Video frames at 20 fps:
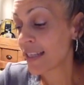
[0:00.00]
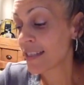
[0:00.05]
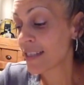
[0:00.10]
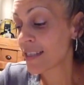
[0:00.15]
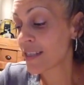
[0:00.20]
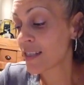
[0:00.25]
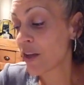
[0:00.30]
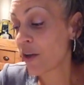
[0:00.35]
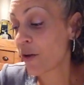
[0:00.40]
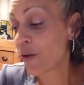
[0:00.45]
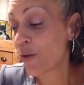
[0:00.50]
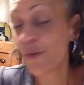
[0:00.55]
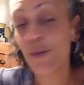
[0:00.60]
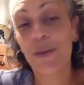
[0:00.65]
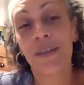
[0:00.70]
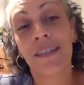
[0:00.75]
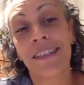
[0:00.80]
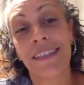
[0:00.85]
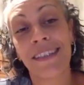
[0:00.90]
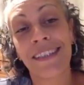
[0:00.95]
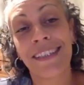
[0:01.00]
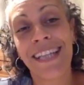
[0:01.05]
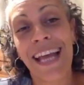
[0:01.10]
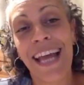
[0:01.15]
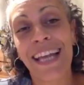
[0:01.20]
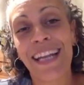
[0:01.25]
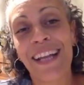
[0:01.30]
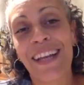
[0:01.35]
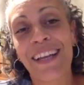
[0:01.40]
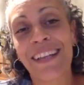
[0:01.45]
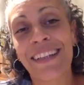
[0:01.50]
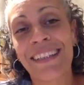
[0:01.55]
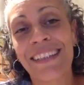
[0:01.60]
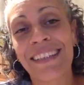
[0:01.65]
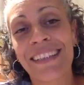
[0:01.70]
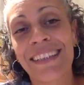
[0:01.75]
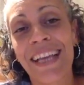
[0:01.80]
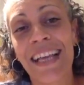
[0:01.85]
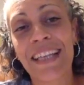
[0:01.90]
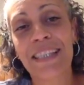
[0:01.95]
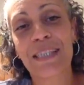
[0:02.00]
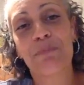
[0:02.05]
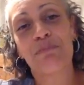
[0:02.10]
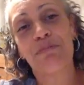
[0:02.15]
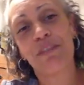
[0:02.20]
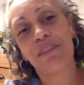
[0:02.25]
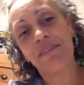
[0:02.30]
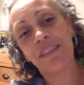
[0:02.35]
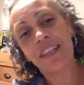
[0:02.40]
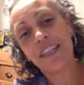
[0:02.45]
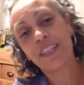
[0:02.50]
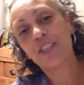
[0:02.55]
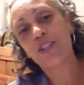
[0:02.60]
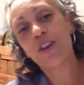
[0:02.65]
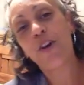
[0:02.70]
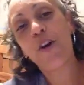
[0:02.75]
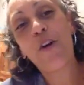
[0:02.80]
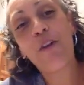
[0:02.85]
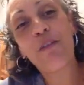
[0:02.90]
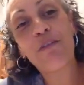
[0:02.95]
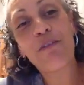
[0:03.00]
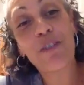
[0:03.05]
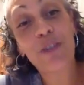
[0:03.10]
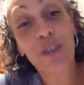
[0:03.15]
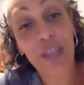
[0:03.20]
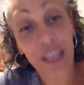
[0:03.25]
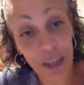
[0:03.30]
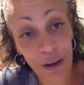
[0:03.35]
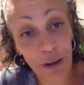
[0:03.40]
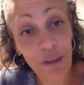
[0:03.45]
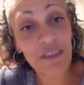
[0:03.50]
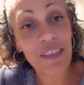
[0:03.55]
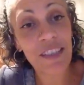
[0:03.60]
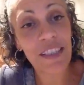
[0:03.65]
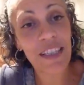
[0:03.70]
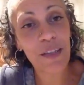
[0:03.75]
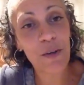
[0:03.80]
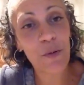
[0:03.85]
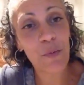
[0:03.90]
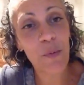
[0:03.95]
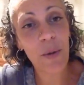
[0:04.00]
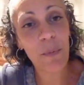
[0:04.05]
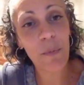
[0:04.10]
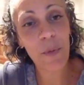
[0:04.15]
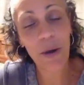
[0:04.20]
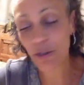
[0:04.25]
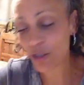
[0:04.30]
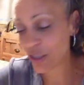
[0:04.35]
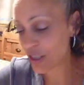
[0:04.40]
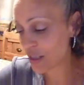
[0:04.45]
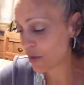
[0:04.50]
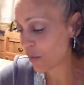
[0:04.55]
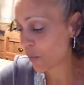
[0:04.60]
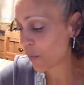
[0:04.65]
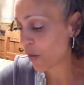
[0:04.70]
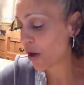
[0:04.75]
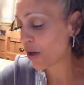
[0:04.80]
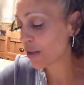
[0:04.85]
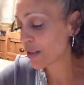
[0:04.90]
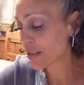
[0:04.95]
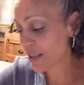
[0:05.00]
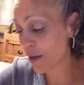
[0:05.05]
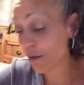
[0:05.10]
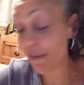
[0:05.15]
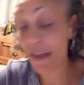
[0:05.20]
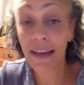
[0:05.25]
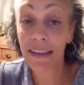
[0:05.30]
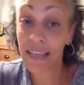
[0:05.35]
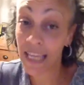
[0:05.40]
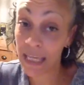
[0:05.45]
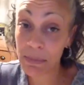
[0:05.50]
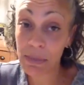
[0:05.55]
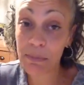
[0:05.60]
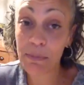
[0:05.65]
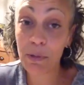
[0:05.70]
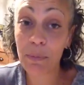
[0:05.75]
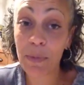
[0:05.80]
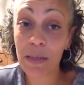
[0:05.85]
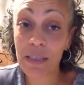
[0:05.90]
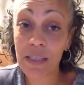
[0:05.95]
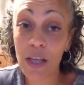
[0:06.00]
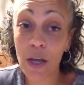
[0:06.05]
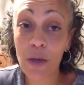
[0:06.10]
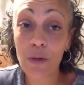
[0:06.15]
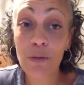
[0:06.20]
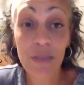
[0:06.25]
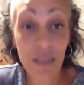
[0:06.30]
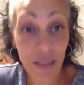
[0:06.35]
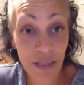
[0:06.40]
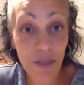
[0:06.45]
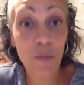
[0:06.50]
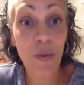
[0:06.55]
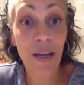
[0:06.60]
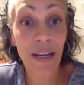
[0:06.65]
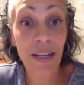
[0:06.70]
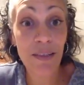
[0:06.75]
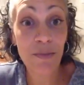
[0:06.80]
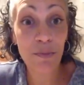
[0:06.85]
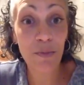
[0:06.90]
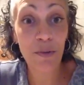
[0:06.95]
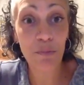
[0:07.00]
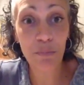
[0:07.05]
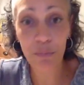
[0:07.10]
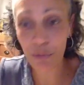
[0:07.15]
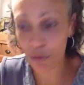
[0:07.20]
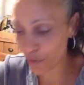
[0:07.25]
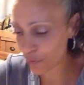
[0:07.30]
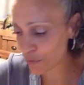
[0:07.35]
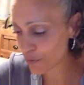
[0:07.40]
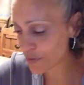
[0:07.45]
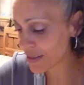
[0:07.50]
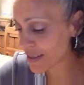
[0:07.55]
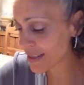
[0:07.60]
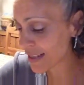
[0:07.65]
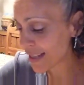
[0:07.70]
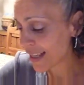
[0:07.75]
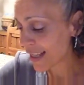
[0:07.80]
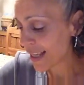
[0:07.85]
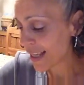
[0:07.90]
So Nana has the privilege of looking after the little one while she's at work. So that keeps me on my toes, as well as with Bruce.